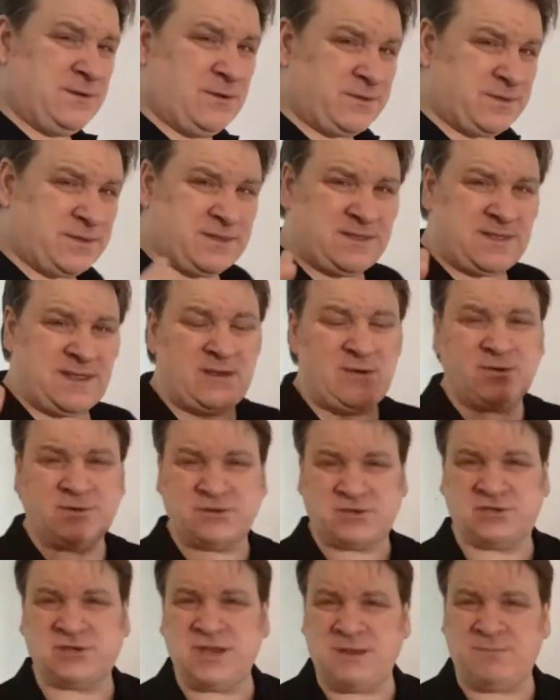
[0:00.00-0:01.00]
They're not
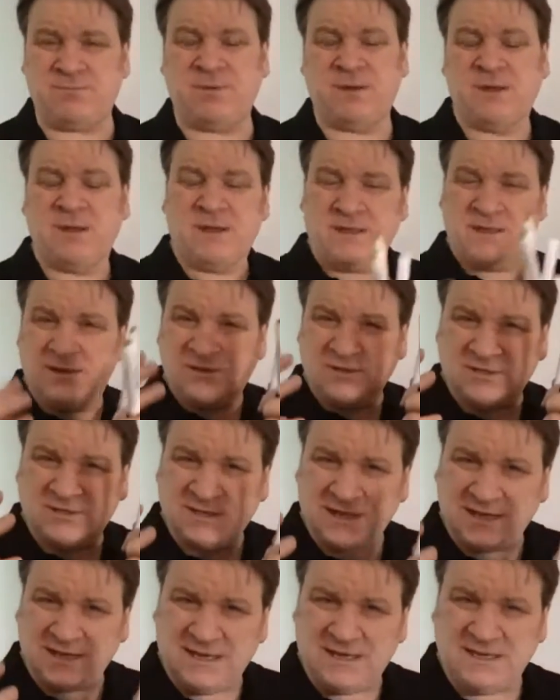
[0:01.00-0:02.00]
cheap. They're just
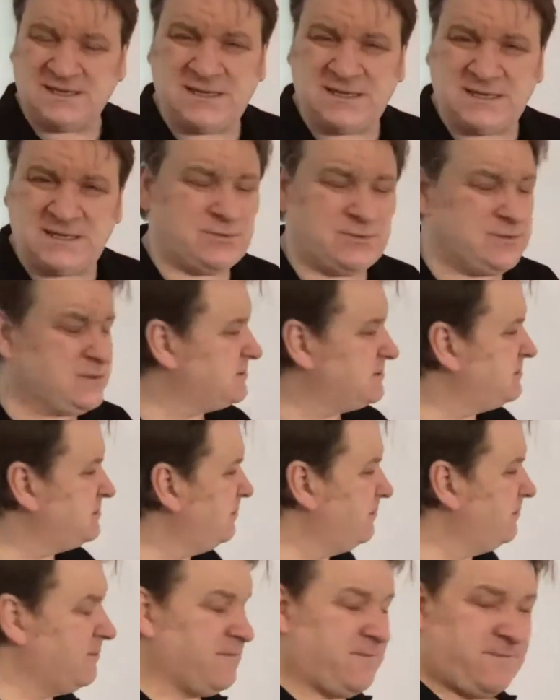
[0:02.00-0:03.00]
easy to
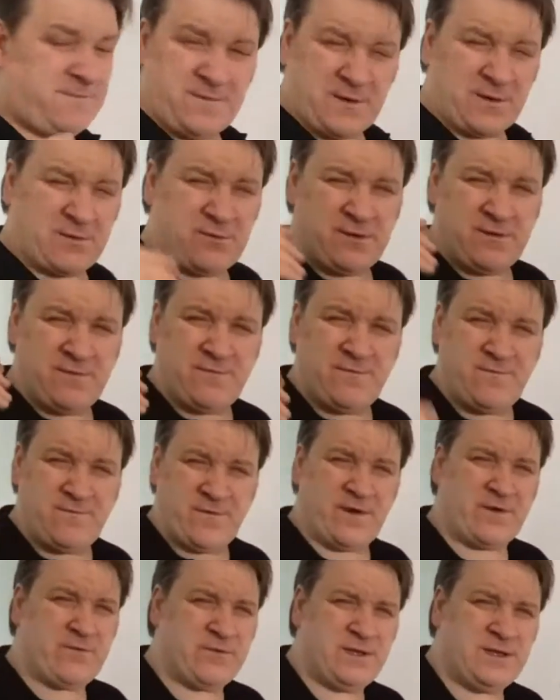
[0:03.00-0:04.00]
install. Very,
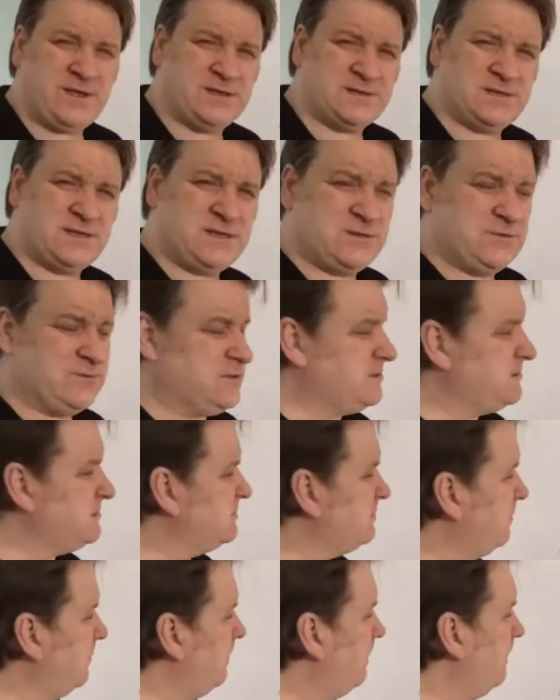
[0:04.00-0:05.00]
very easy to
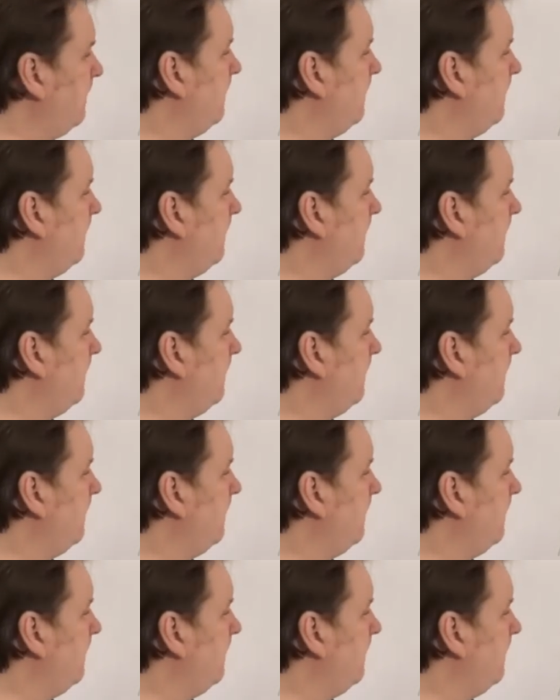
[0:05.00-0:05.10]
install.